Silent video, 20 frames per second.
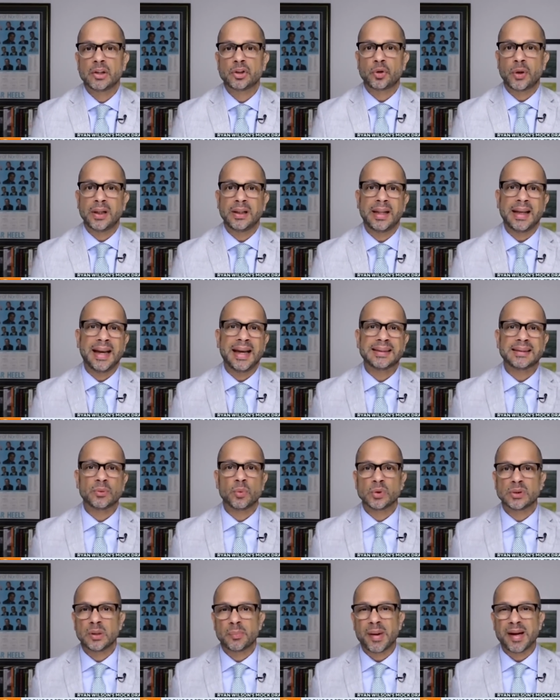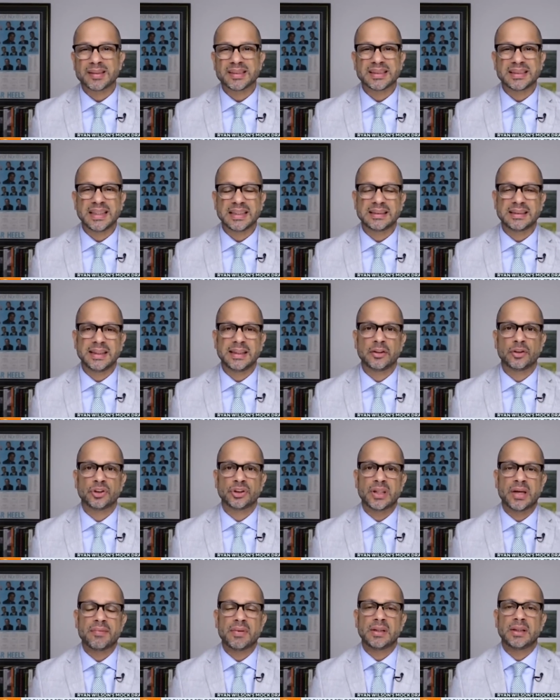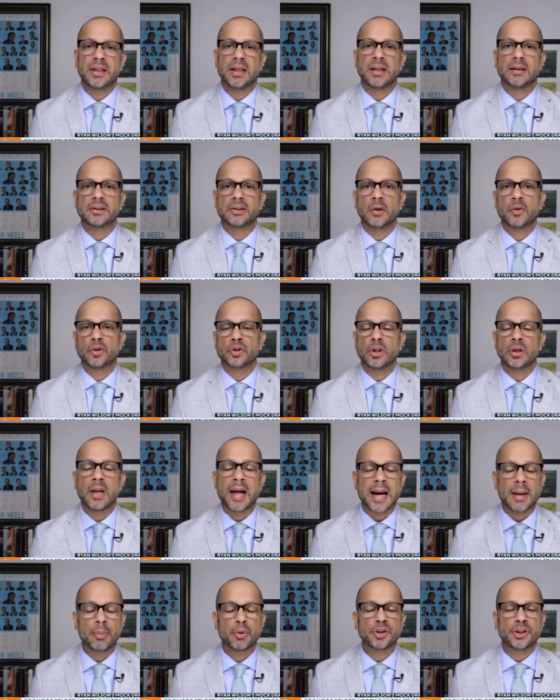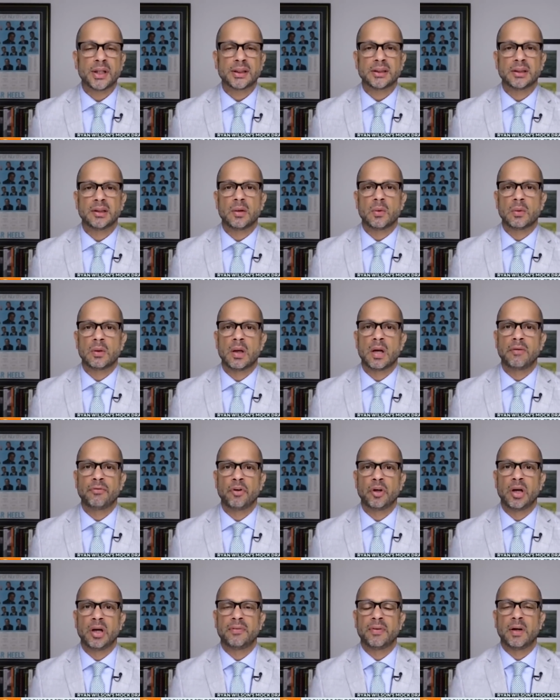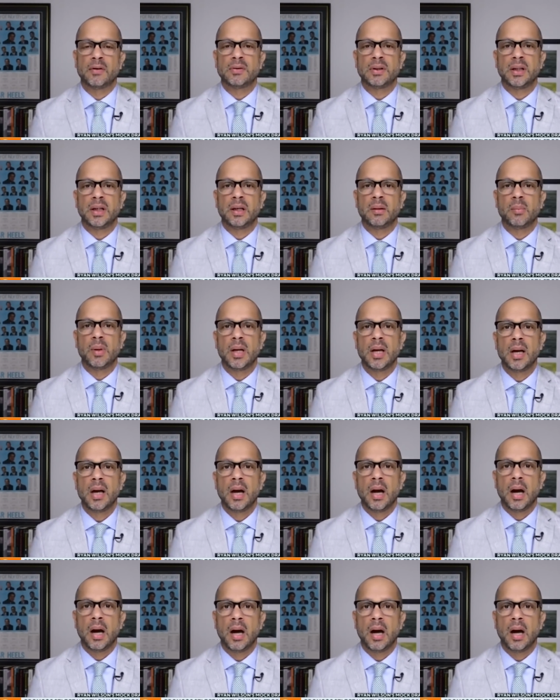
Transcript: Trey Lance was about 16 or 17. So there's a lot of projection going on if you're an NFL team.